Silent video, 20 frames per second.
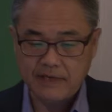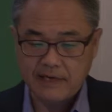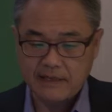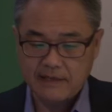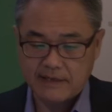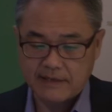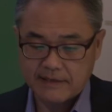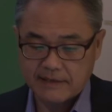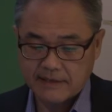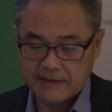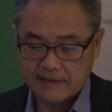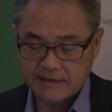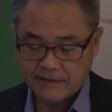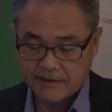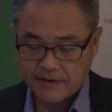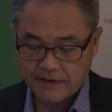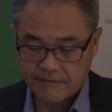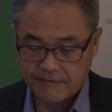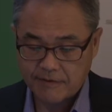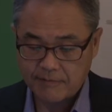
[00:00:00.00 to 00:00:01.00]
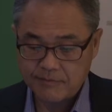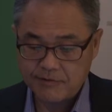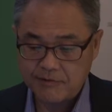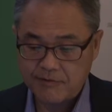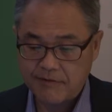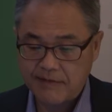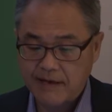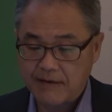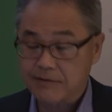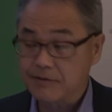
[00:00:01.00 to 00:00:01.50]
Island from
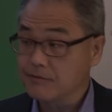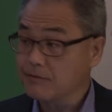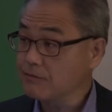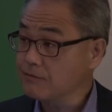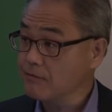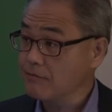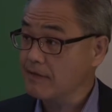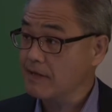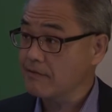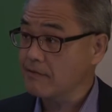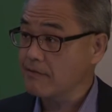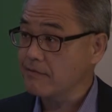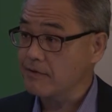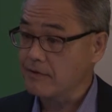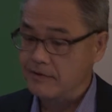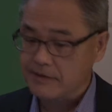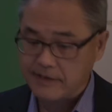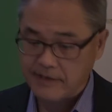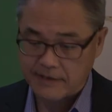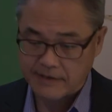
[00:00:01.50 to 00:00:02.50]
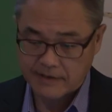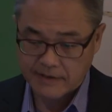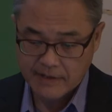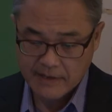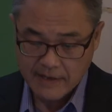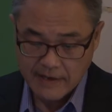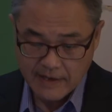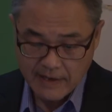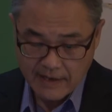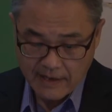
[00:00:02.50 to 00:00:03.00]
2000 to 2013.
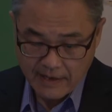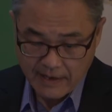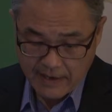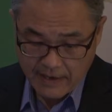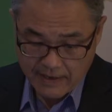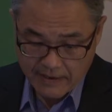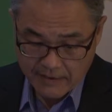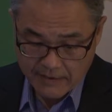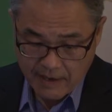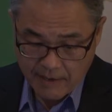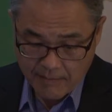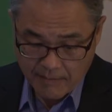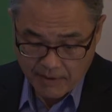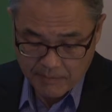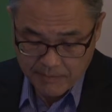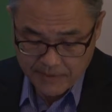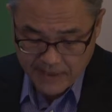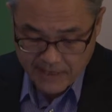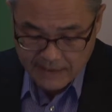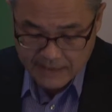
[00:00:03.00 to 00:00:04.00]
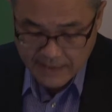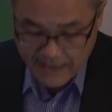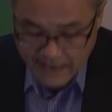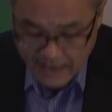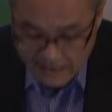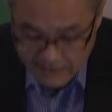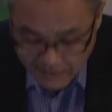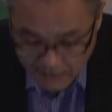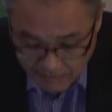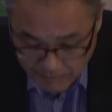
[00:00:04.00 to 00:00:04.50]
And the number peaked
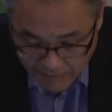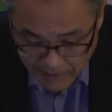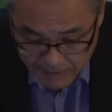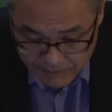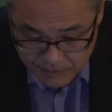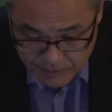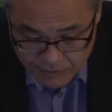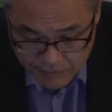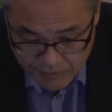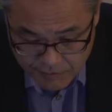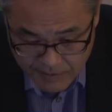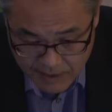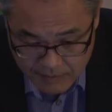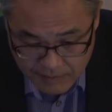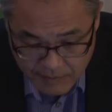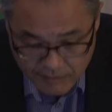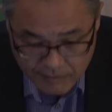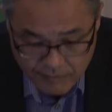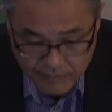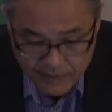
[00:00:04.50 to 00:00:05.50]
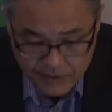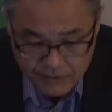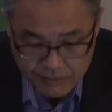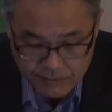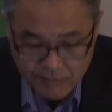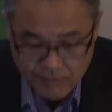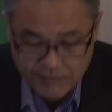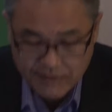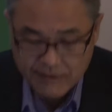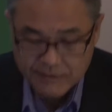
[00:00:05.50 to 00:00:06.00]
at around 2003 to
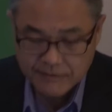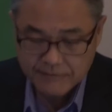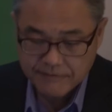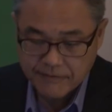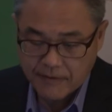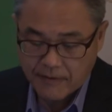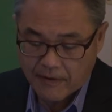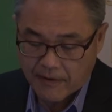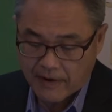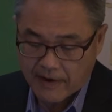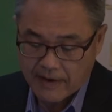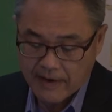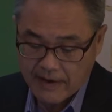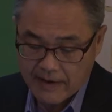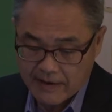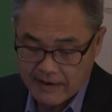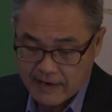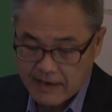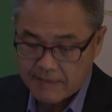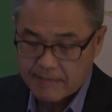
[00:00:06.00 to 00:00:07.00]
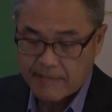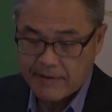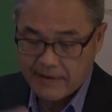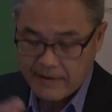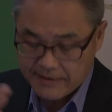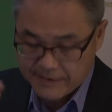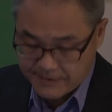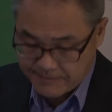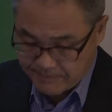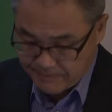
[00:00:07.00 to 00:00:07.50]
2004, and
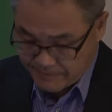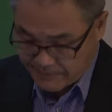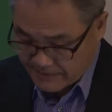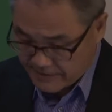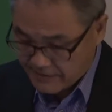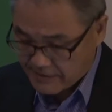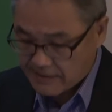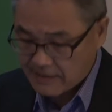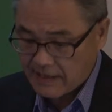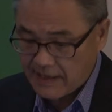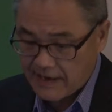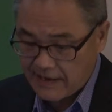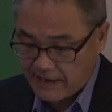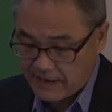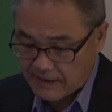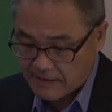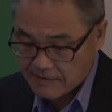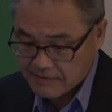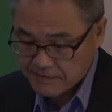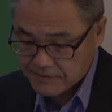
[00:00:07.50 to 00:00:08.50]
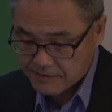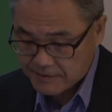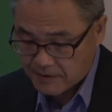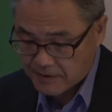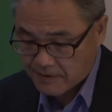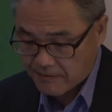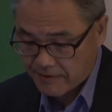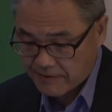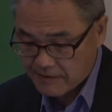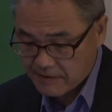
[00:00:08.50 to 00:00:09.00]
it's been declining. So
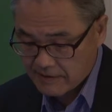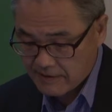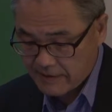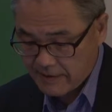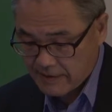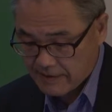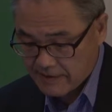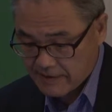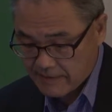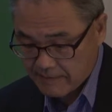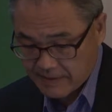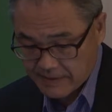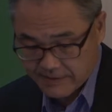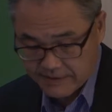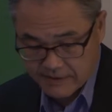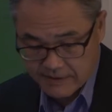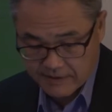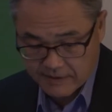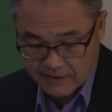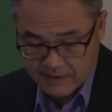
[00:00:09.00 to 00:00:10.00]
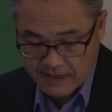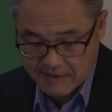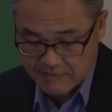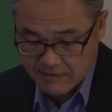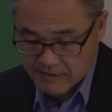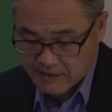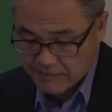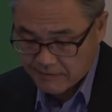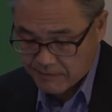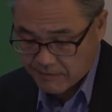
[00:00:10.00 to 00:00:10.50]
currently, and it's the
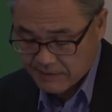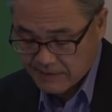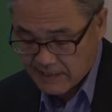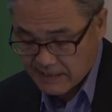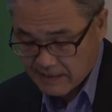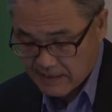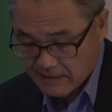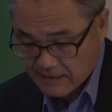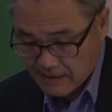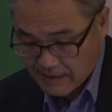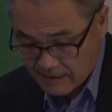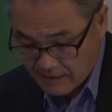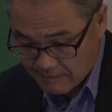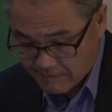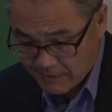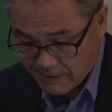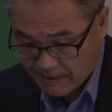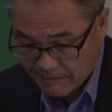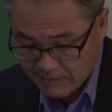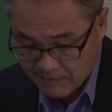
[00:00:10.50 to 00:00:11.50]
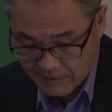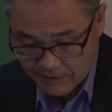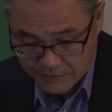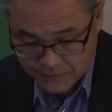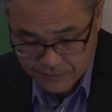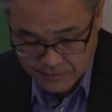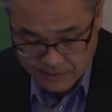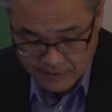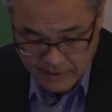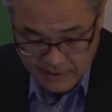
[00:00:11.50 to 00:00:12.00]
level of Rhode Island
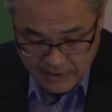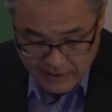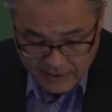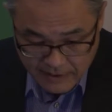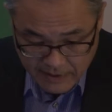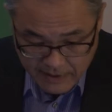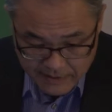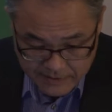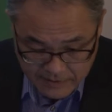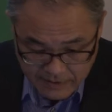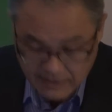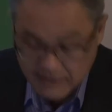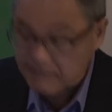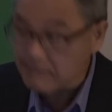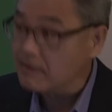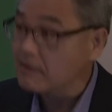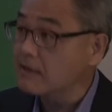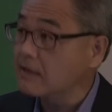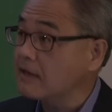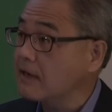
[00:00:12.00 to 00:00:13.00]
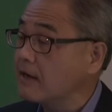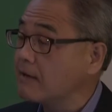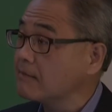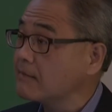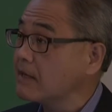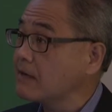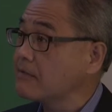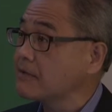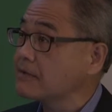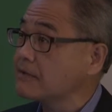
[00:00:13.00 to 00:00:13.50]
population is the level
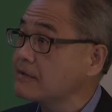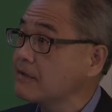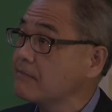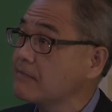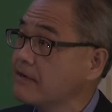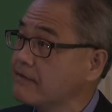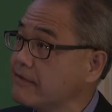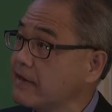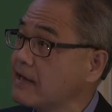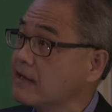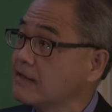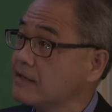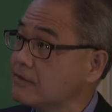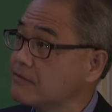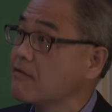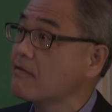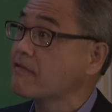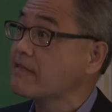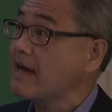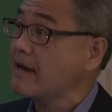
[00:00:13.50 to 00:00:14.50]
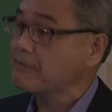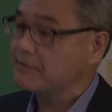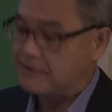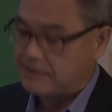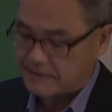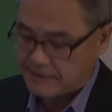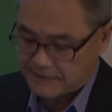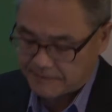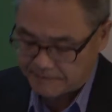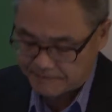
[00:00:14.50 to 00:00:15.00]
that prevailed in
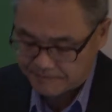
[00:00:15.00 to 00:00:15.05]
2000.